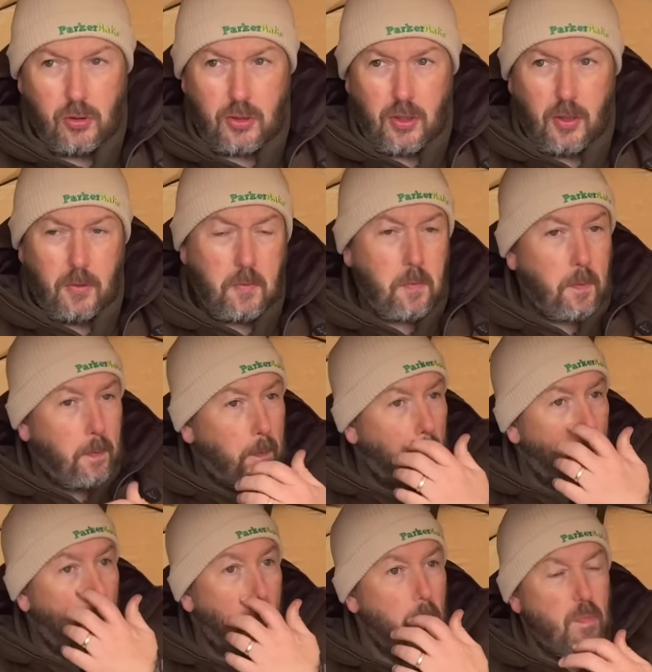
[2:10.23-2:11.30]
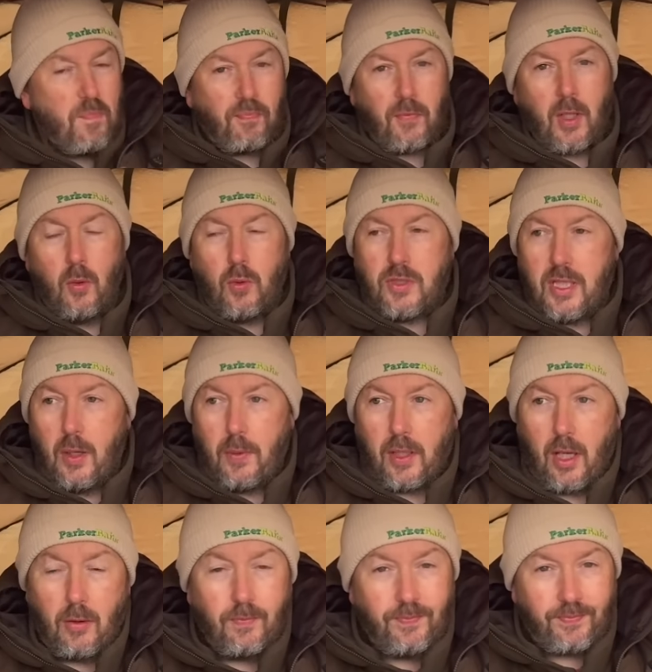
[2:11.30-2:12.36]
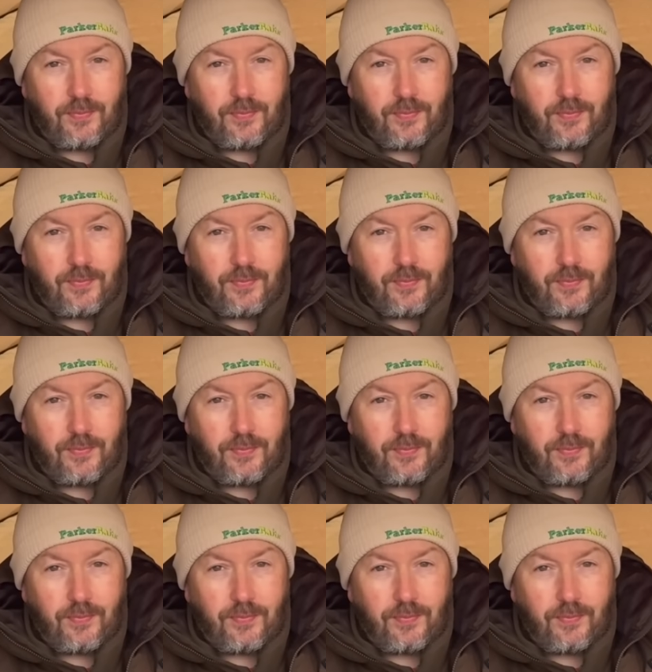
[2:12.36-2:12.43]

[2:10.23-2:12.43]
So we'll see how we go.